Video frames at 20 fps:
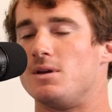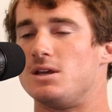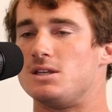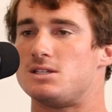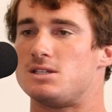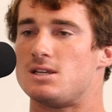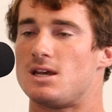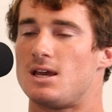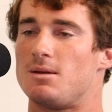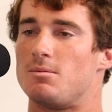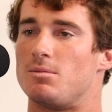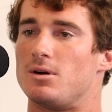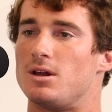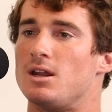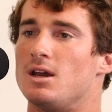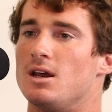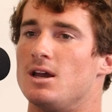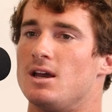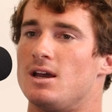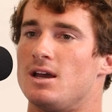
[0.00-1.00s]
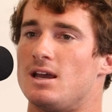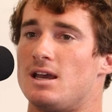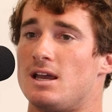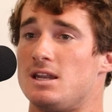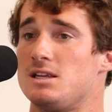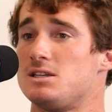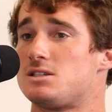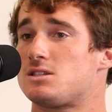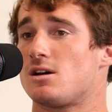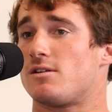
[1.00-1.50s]
may say. But
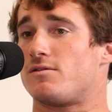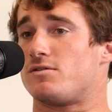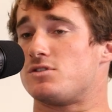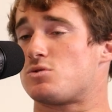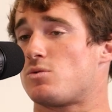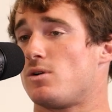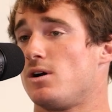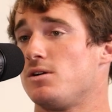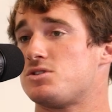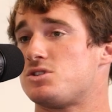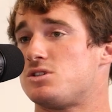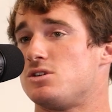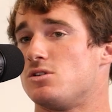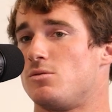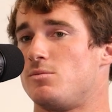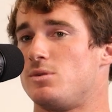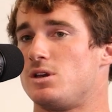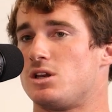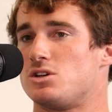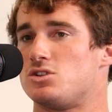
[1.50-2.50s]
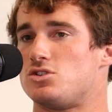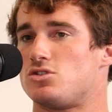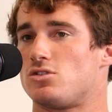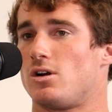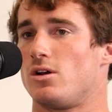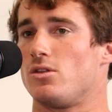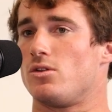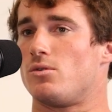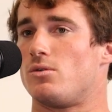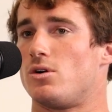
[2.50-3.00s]
it is tough as well still because
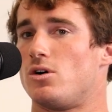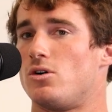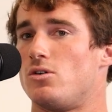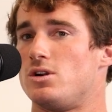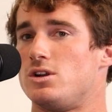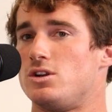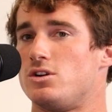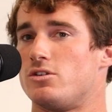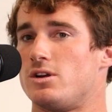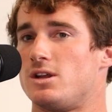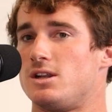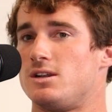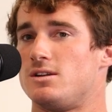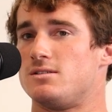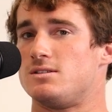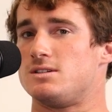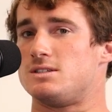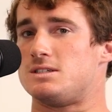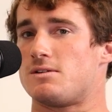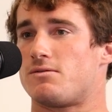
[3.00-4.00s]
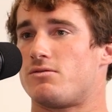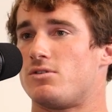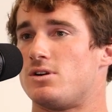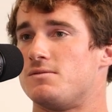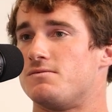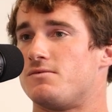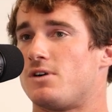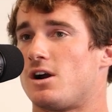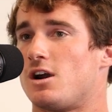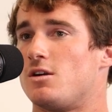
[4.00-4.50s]
you're on the road and you're in
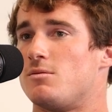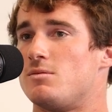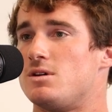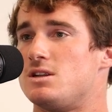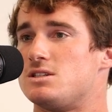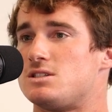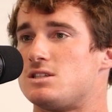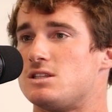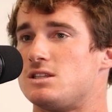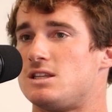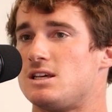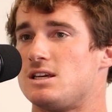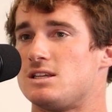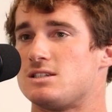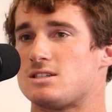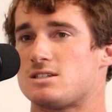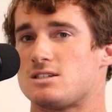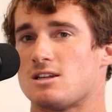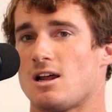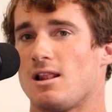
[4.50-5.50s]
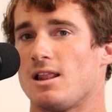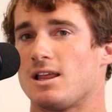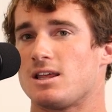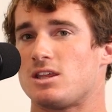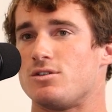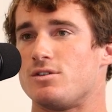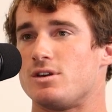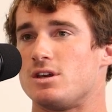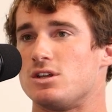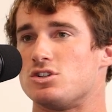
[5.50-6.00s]
different environments and things. It's not
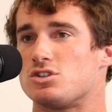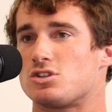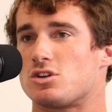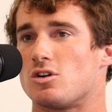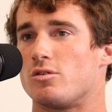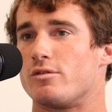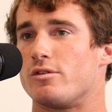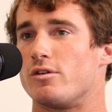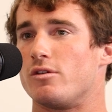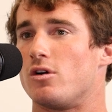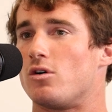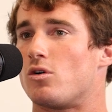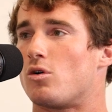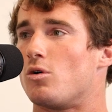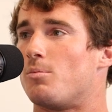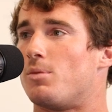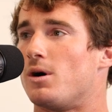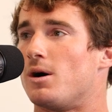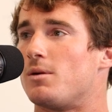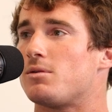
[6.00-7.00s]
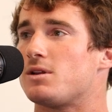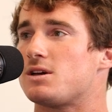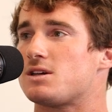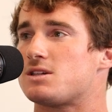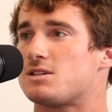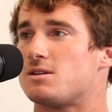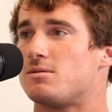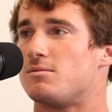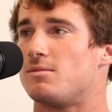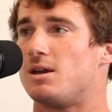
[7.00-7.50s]
like you can just go to the local
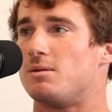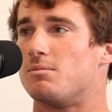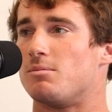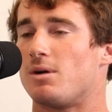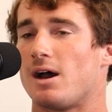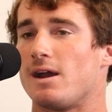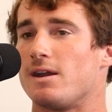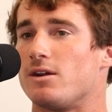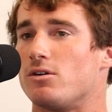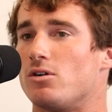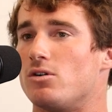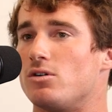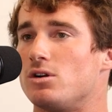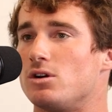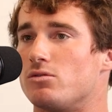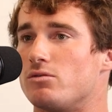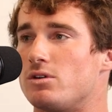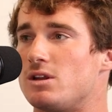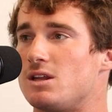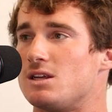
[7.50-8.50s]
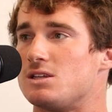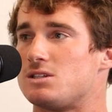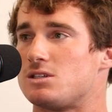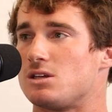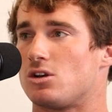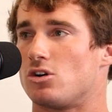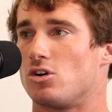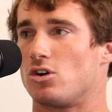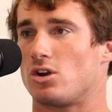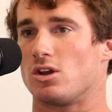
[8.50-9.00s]
Publix and buy your own
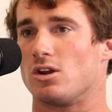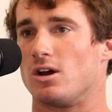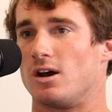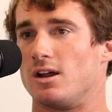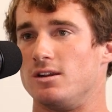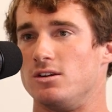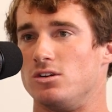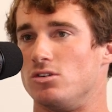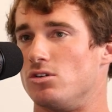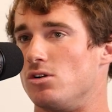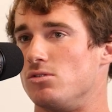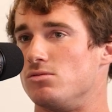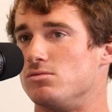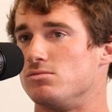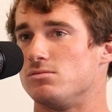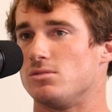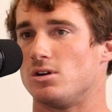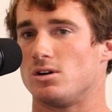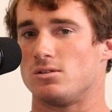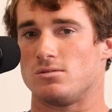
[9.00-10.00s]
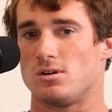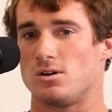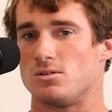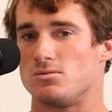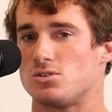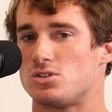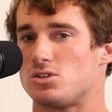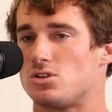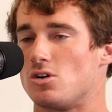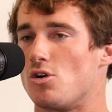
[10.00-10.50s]
ingredients and cook it on your
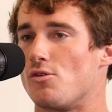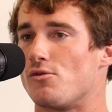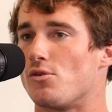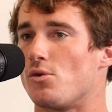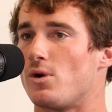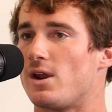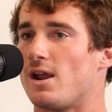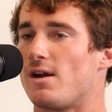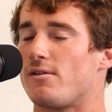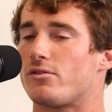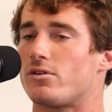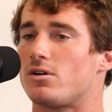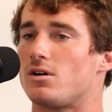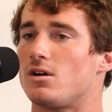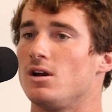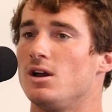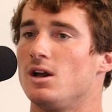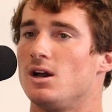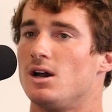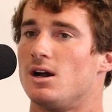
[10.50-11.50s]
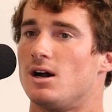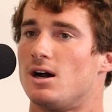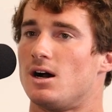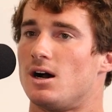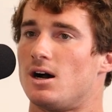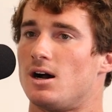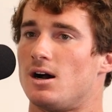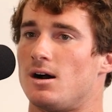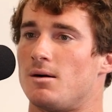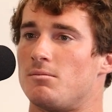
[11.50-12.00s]
own stove or whatever.
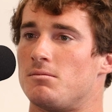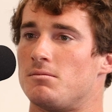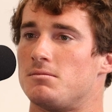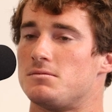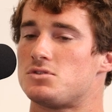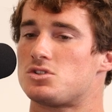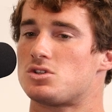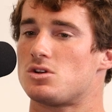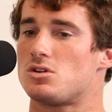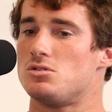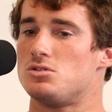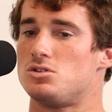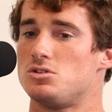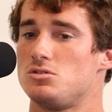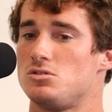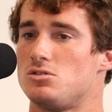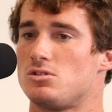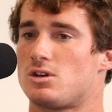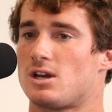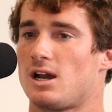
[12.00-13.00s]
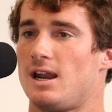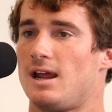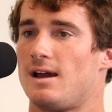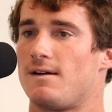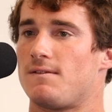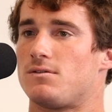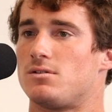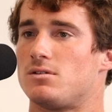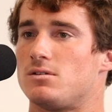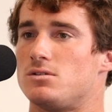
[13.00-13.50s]
So you kind
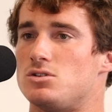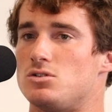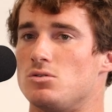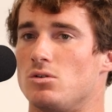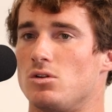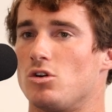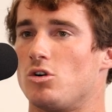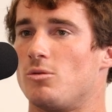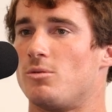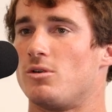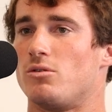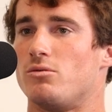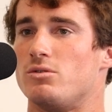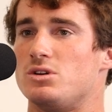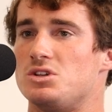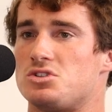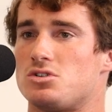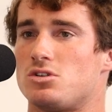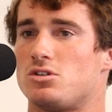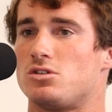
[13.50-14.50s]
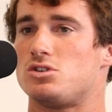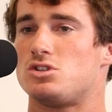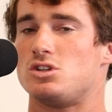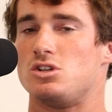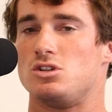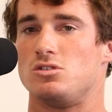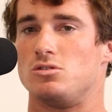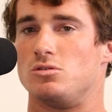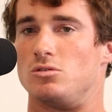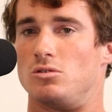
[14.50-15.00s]
of have to do a little bit of research
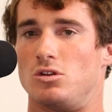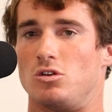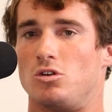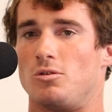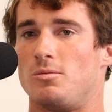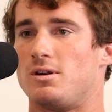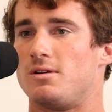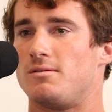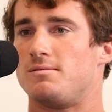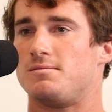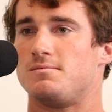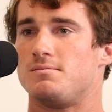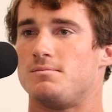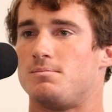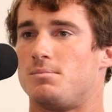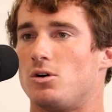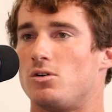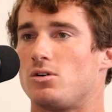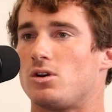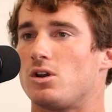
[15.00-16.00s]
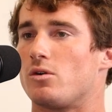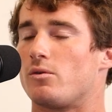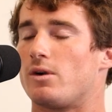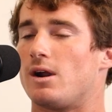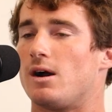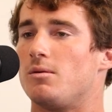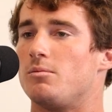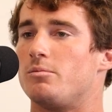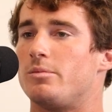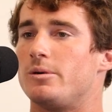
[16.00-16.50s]
and do a little bit of poking
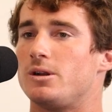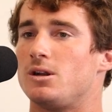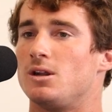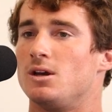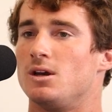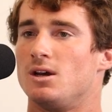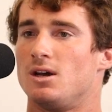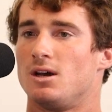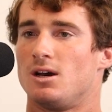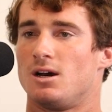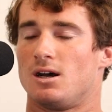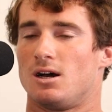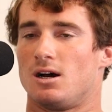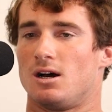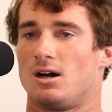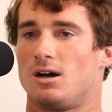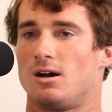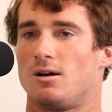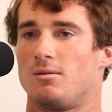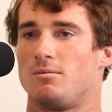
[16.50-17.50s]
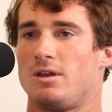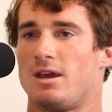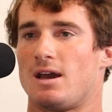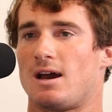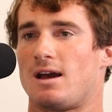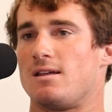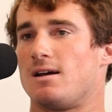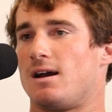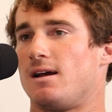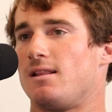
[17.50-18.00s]
around. But,
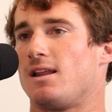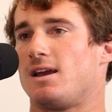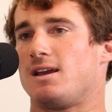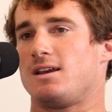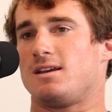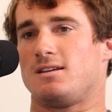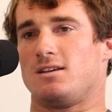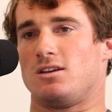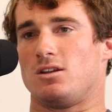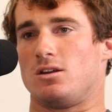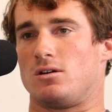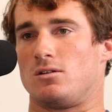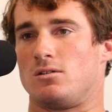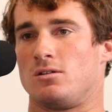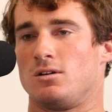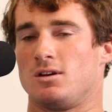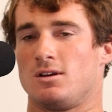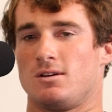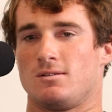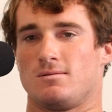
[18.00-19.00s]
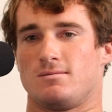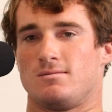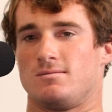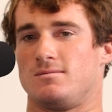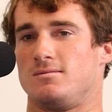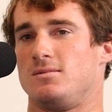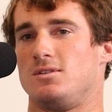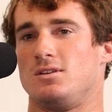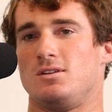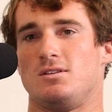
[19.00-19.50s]
I like,
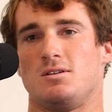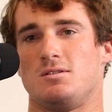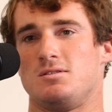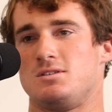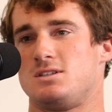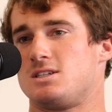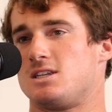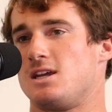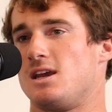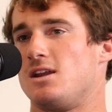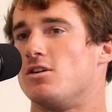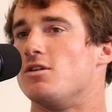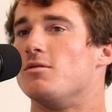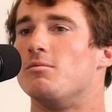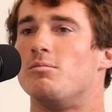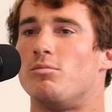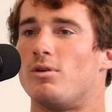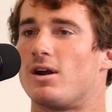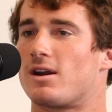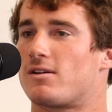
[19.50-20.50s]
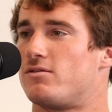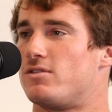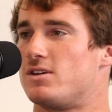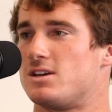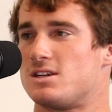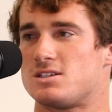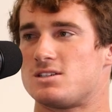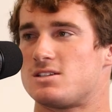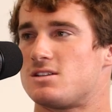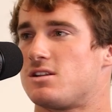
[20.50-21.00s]
the standard
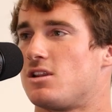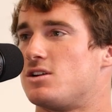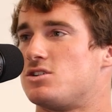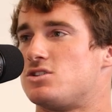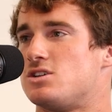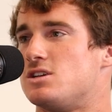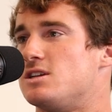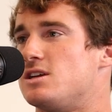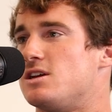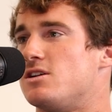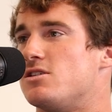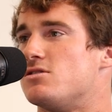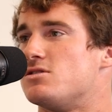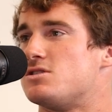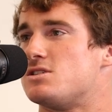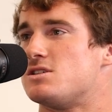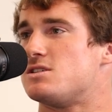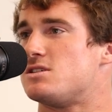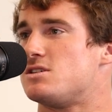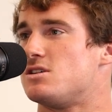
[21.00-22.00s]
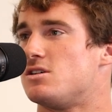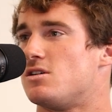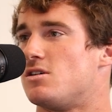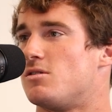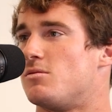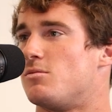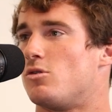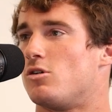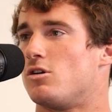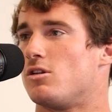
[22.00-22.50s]
breakfast, lunch and dinners is,
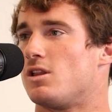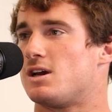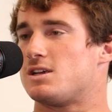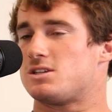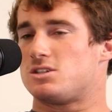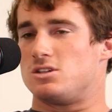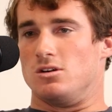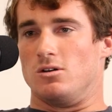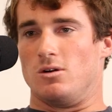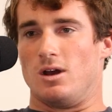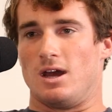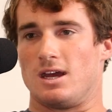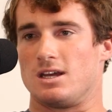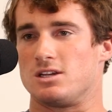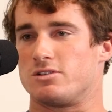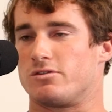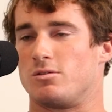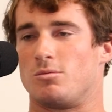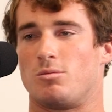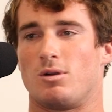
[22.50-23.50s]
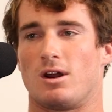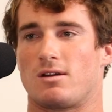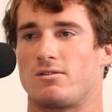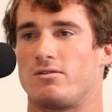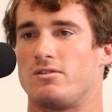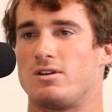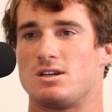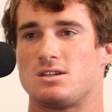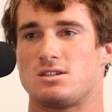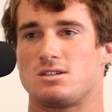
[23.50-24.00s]
more or less, eggs for
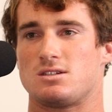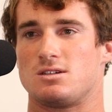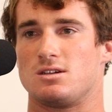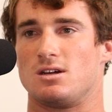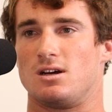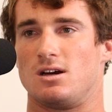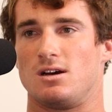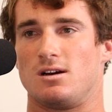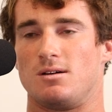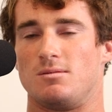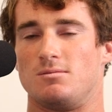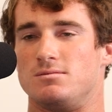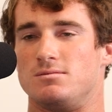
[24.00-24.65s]
breakfast,